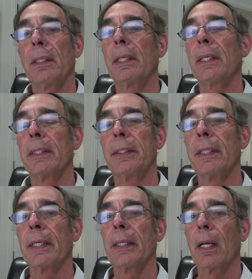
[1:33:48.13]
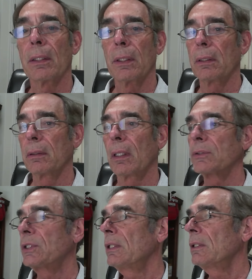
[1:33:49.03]
And I'll
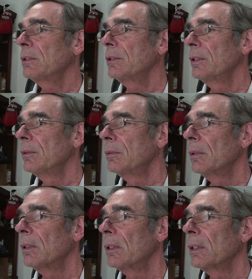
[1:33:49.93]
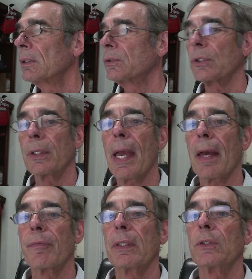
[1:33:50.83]
send it to you so you
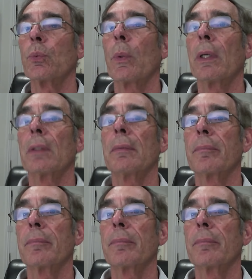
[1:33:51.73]
have it as well.